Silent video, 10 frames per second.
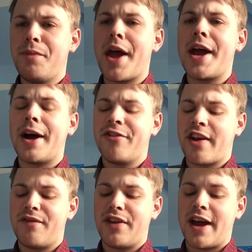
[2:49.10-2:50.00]
8 out of
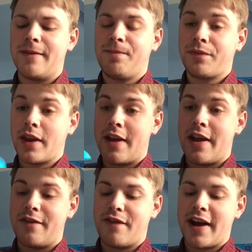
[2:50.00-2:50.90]
10 for that. And
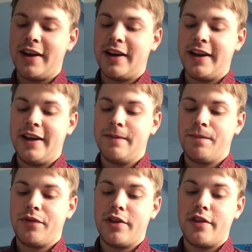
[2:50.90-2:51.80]
then finally,
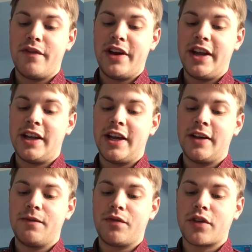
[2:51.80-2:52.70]
the vanilla
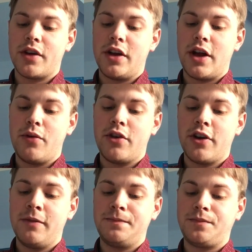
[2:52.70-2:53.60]
loca.